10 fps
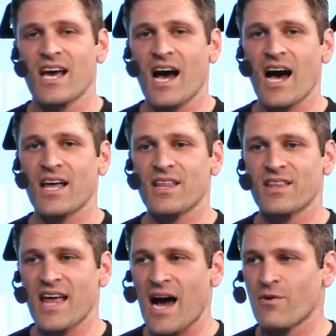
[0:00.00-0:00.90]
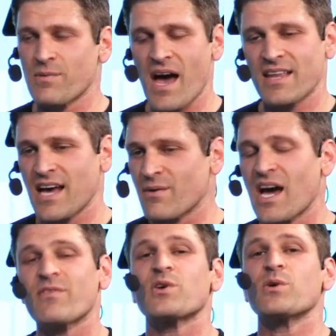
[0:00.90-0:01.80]
That would
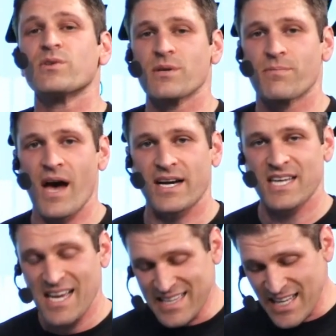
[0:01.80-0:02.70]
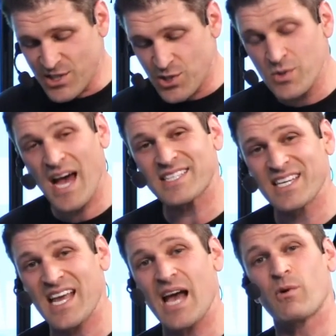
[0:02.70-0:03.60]
have a huge impact. Let's do that
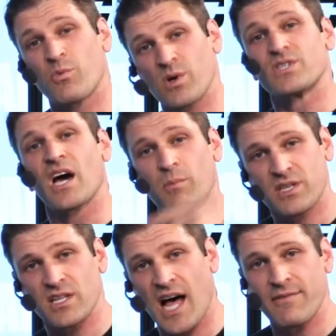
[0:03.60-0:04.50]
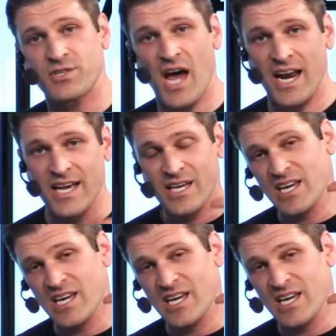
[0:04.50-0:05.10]
today when we're done with the live chat.